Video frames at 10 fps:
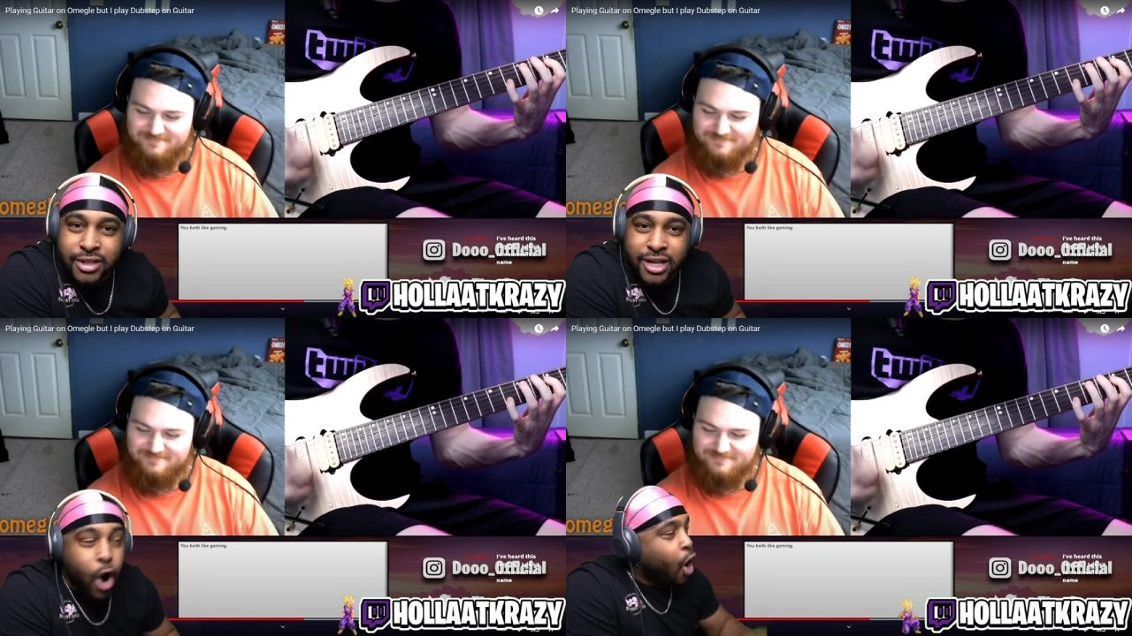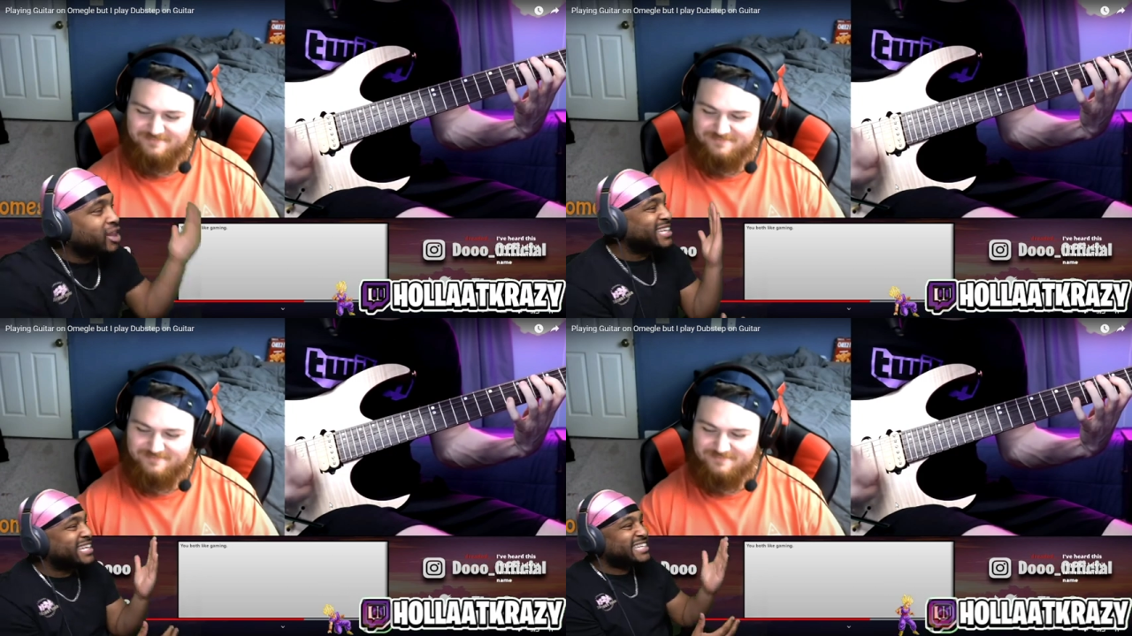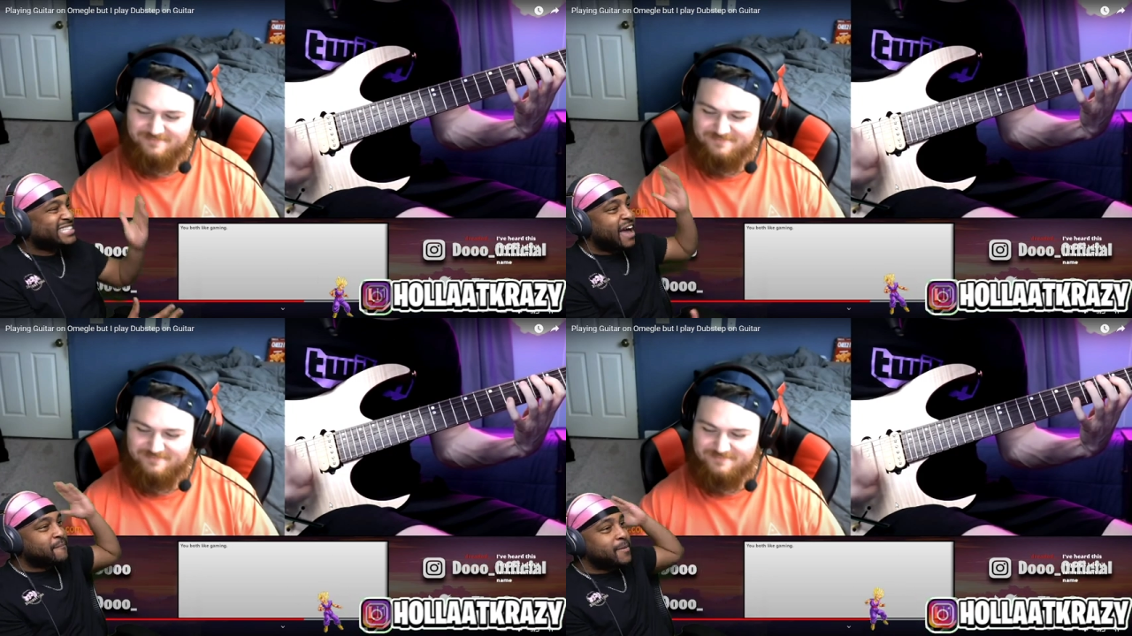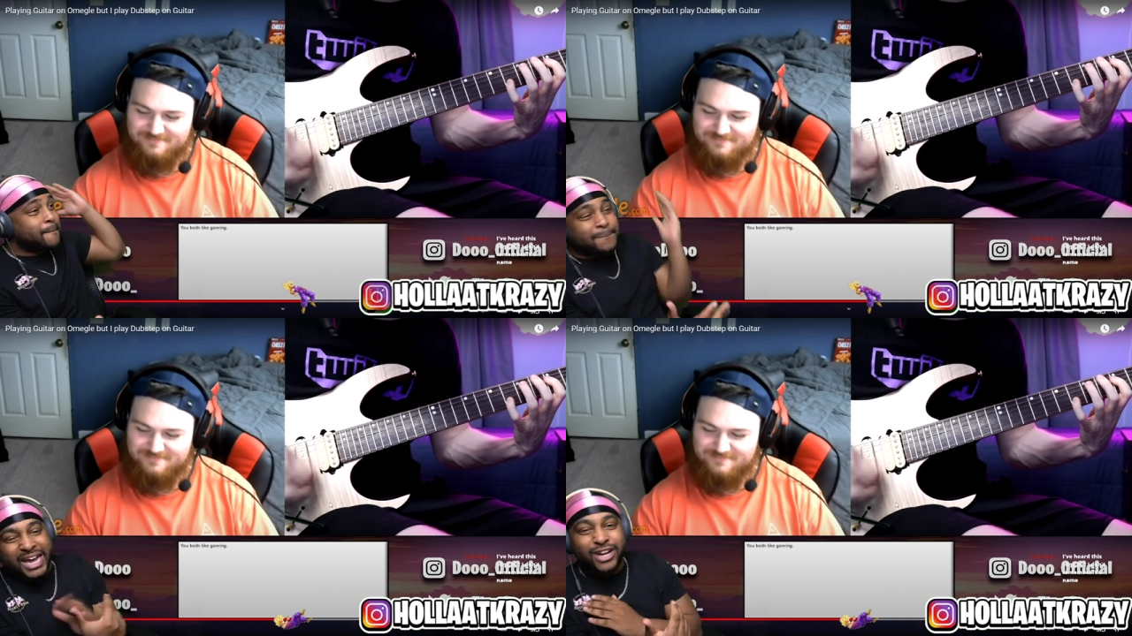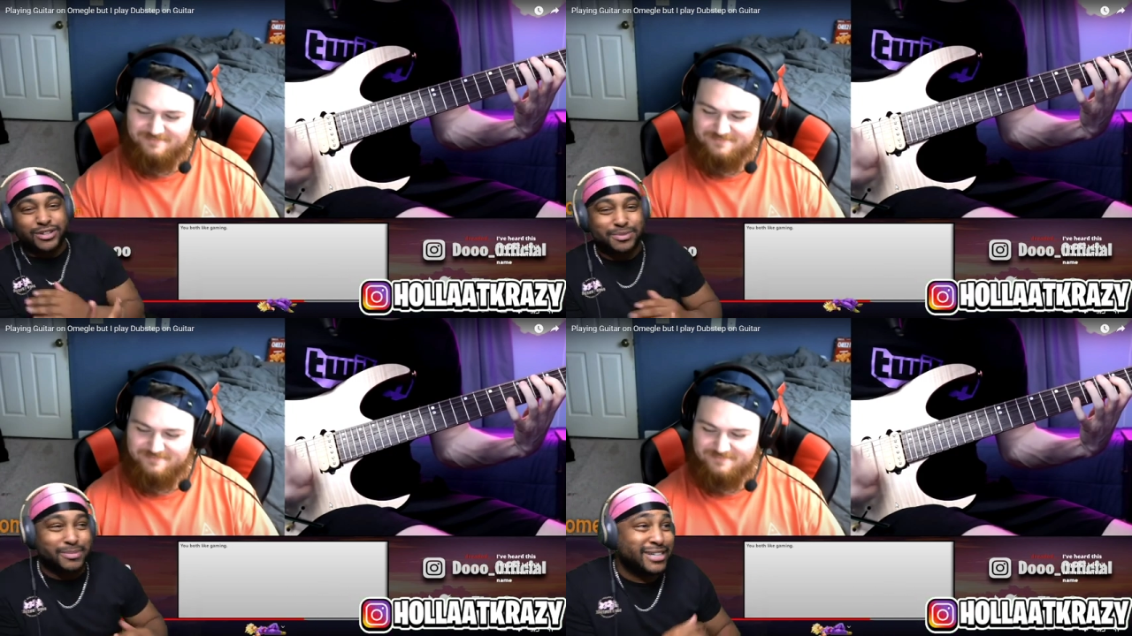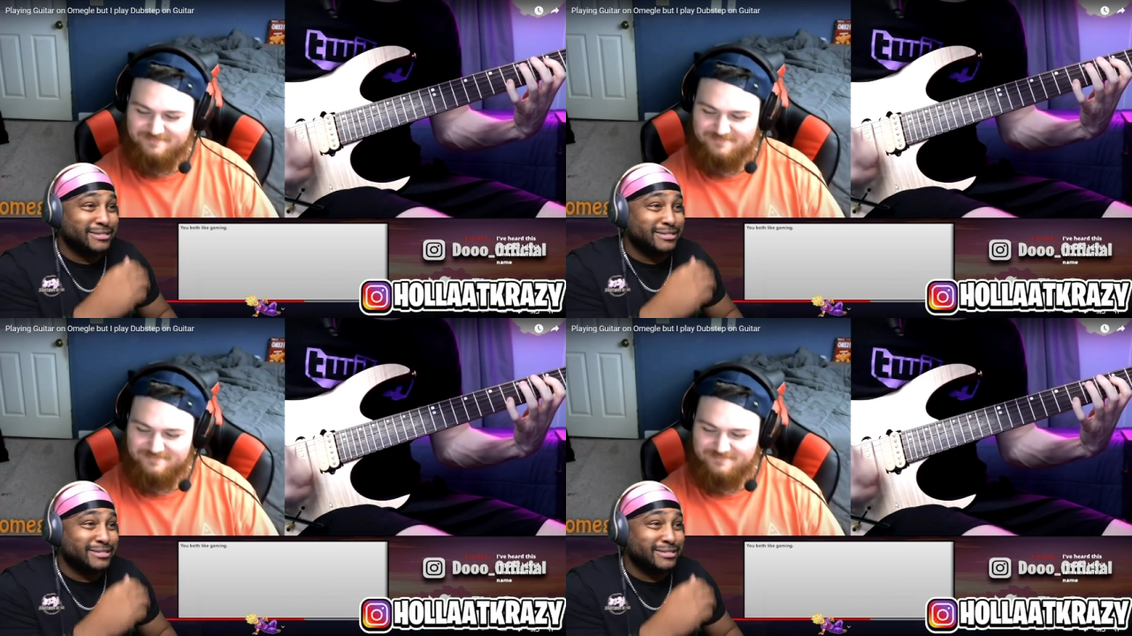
Speaker 1: All of these have been bangers, bro.